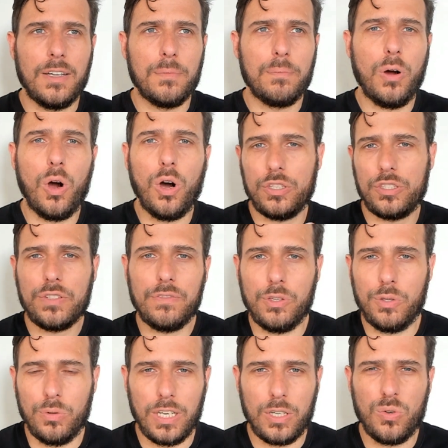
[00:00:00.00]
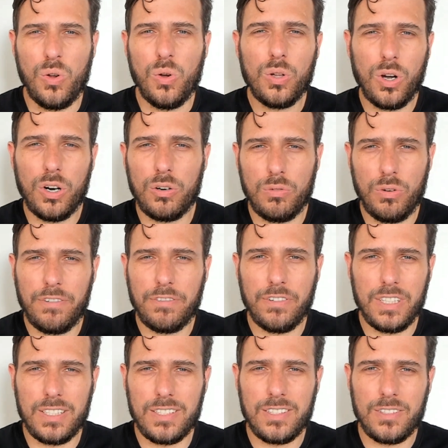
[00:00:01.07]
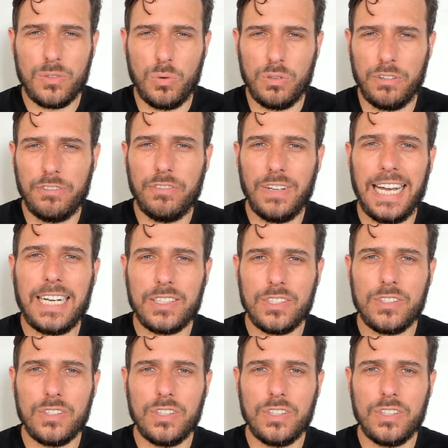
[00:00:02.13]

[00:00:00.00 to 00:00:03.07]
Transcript: parts of you that no longer reference or reflect